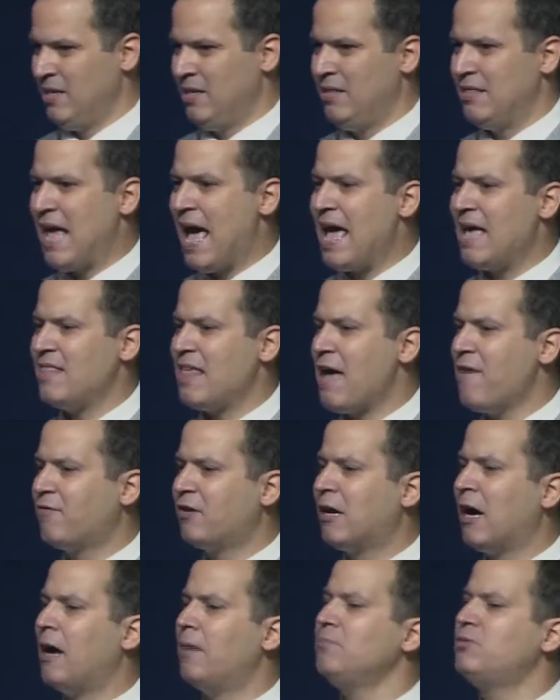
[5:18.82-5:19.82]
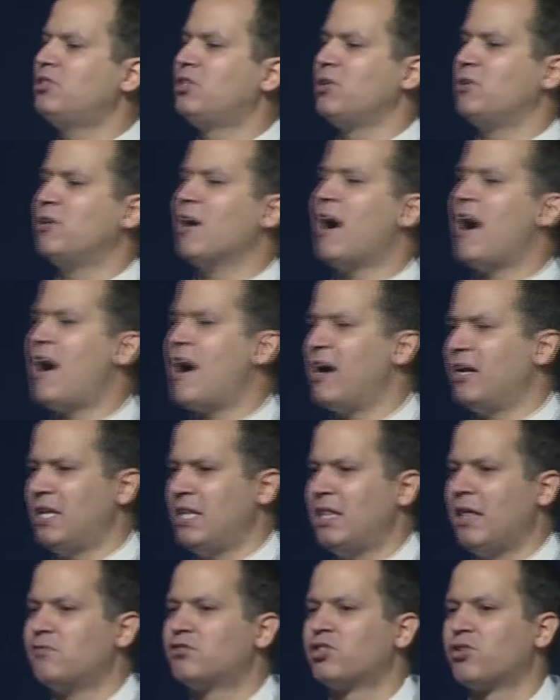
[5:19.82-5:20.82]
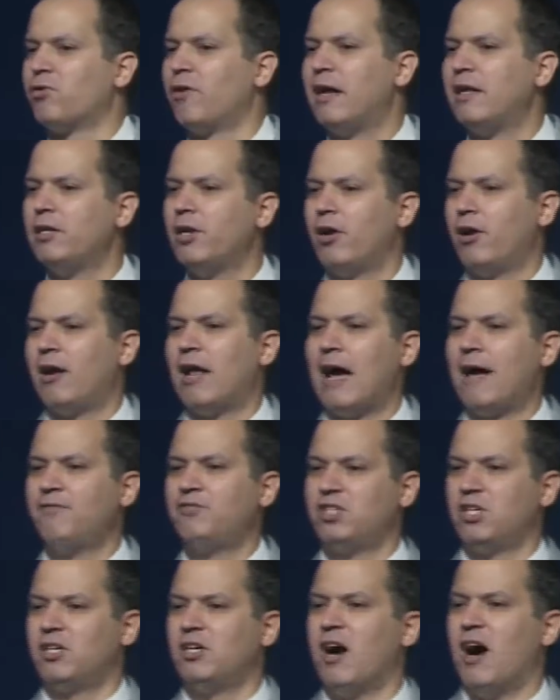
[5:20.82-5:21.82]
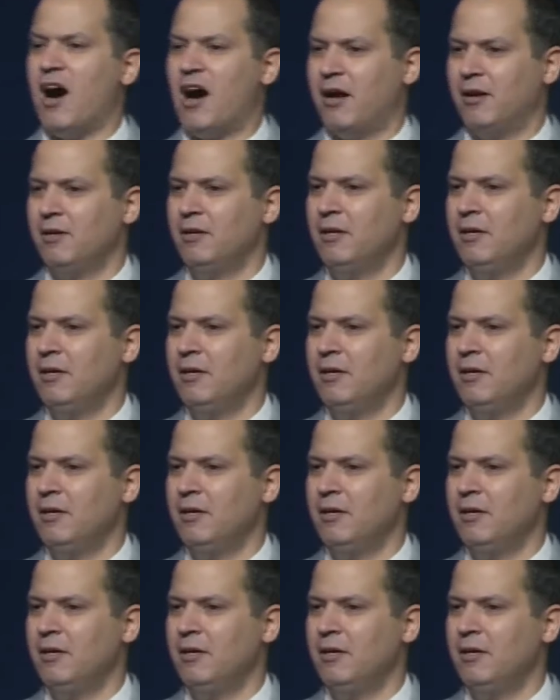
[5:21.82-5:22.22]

They, they've come to God and they've surrendered their life to God.